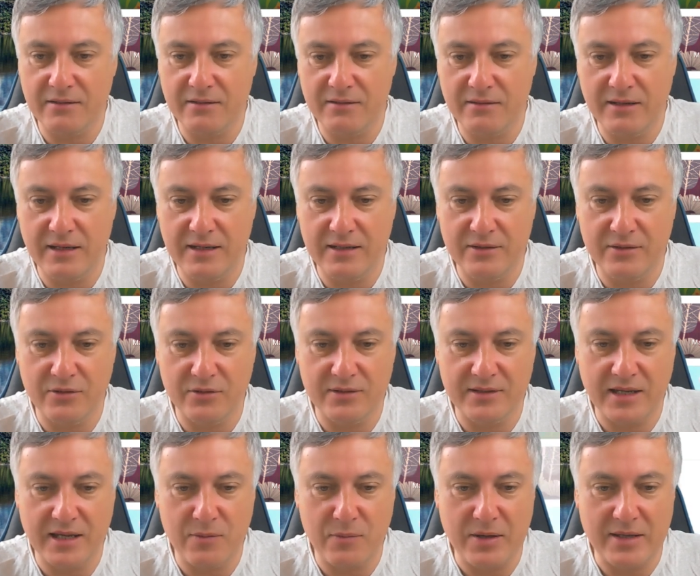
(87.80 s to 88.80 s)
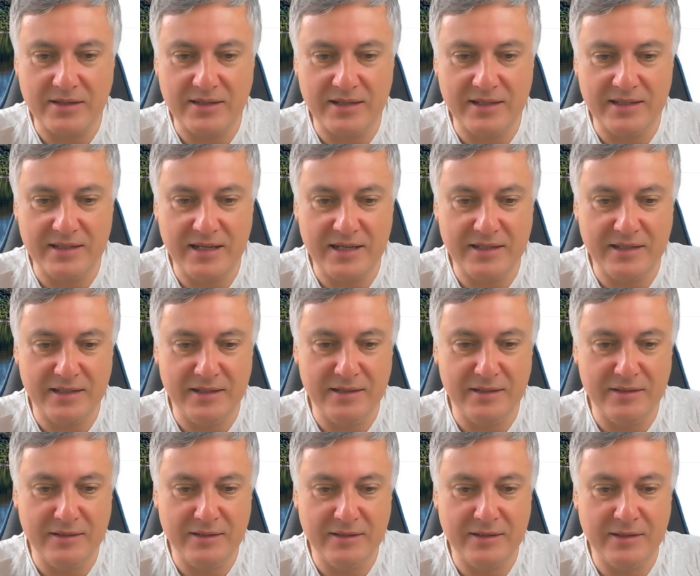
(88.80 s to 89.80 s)
it does take you back to the
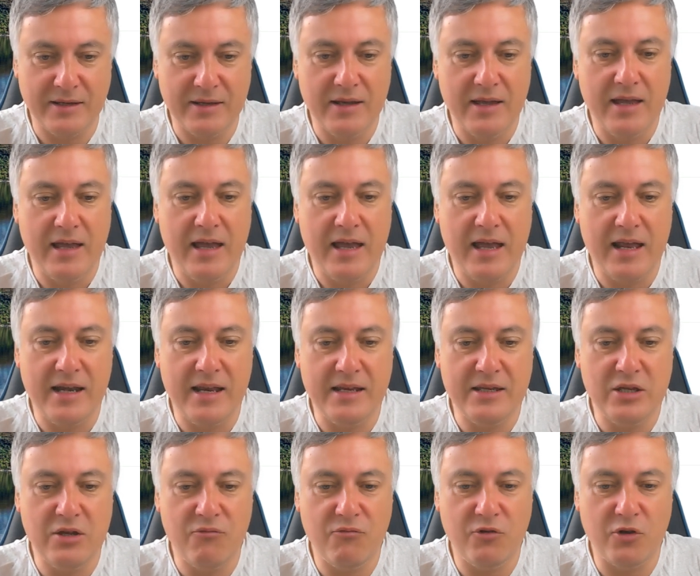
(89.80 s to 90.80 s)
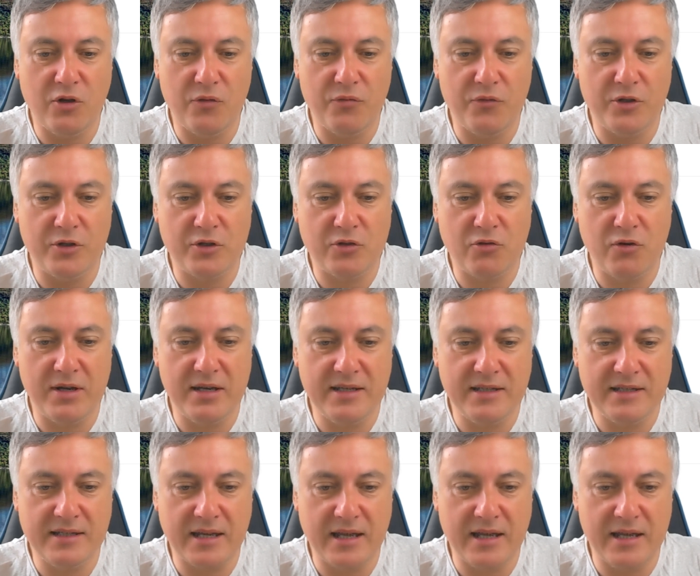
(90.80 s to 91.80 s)
settings. And then you've got the
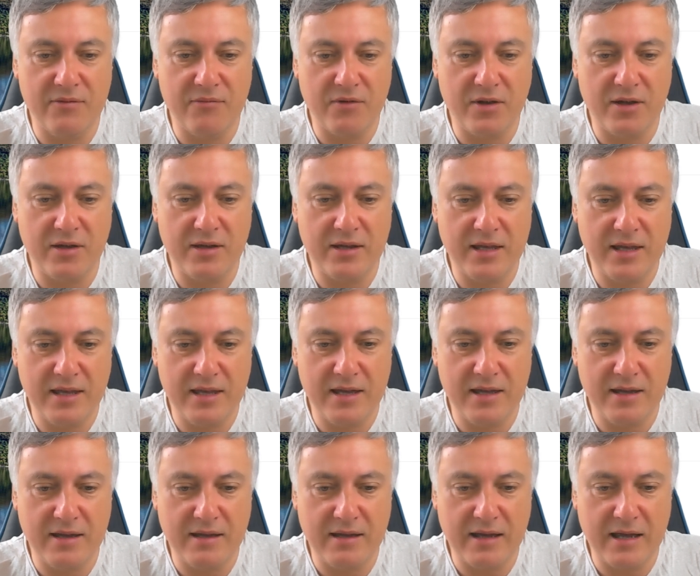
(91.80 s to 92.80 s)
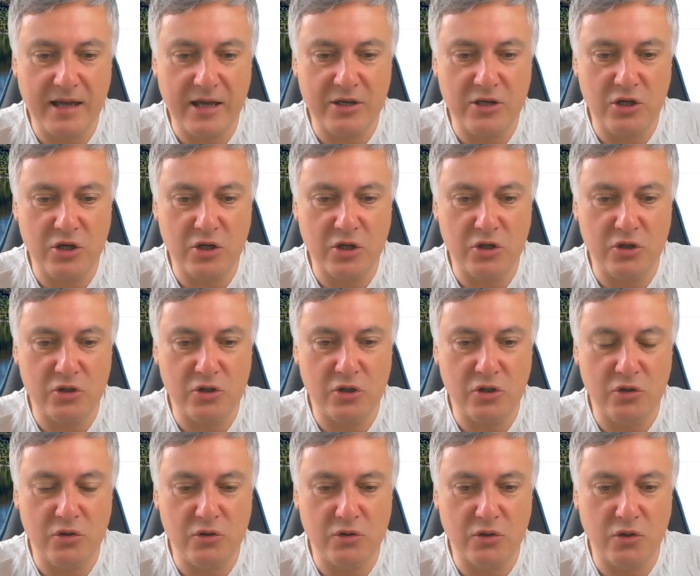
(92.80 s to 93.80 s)
screensaver here, and you can
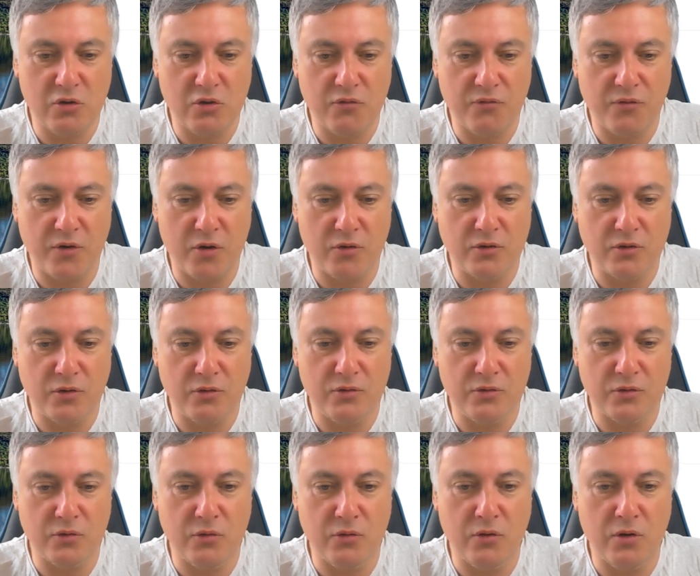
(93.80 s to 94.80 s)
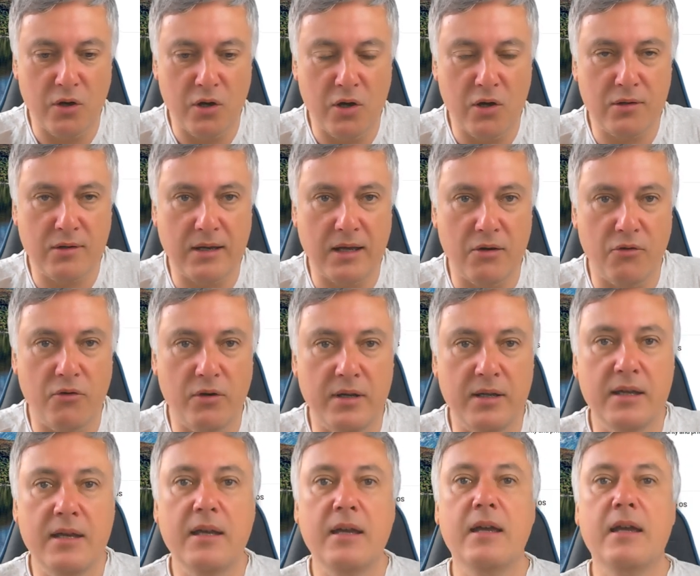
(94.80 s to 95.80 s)
choose Google Photos or Art Gallery.
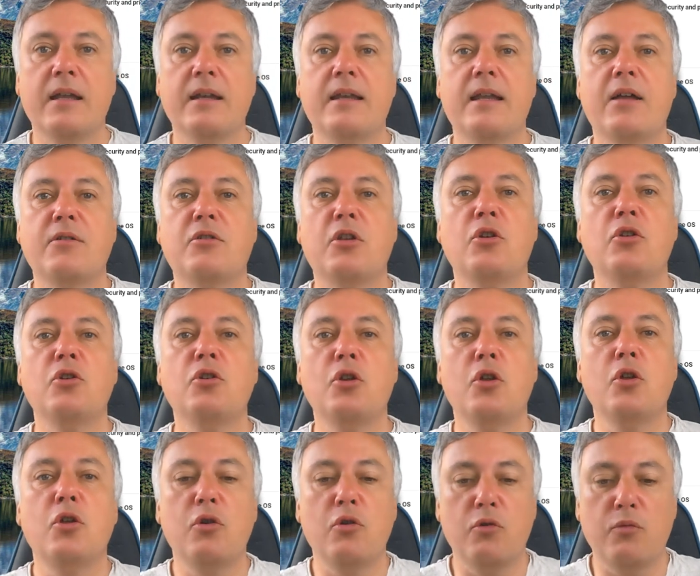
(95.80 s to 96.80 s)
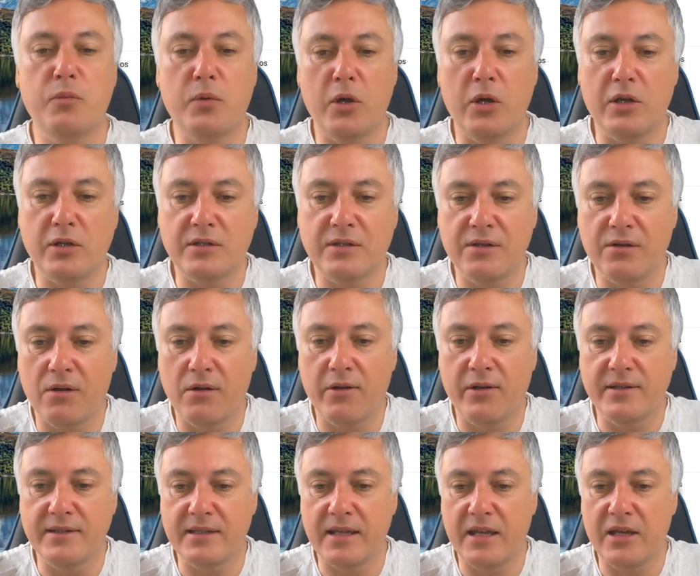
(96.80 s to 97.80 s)
Now, the new
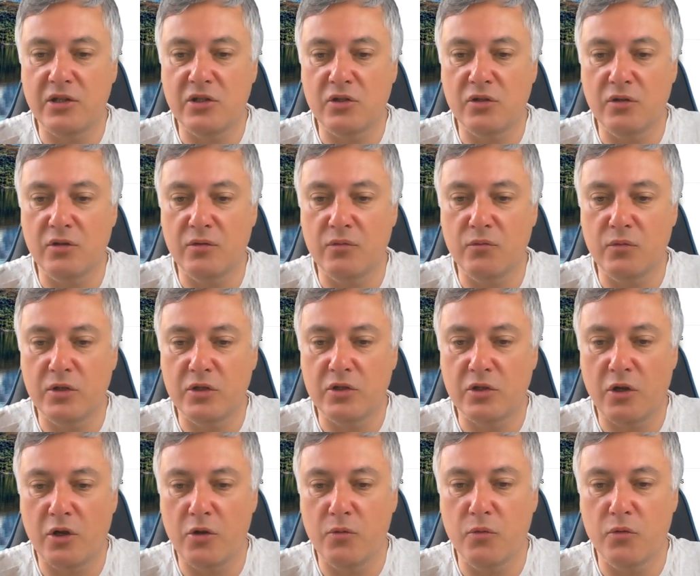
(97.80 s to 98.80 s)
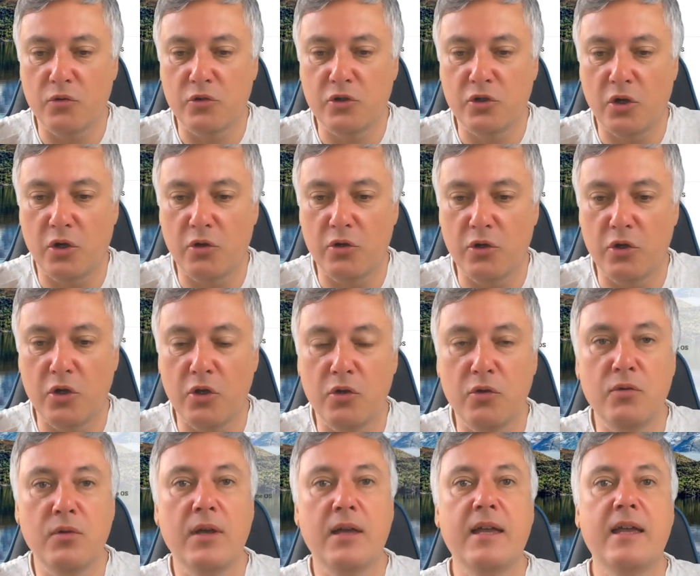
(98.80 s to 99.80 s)
personalization, which I will show
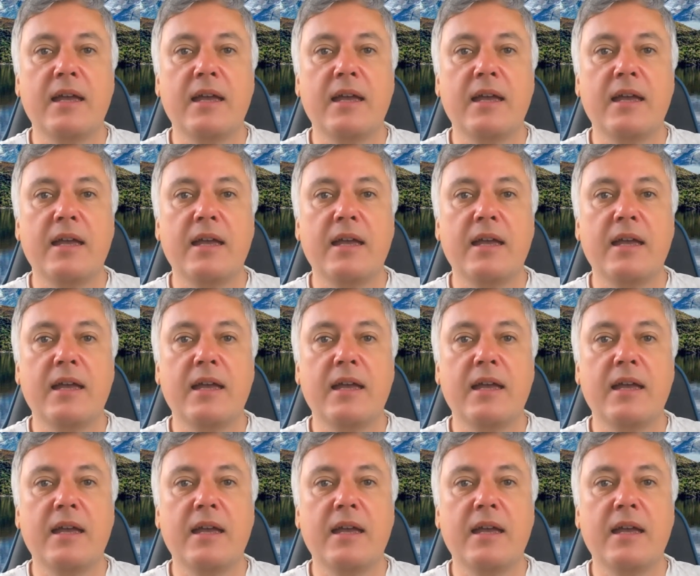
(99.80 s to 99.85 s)
you,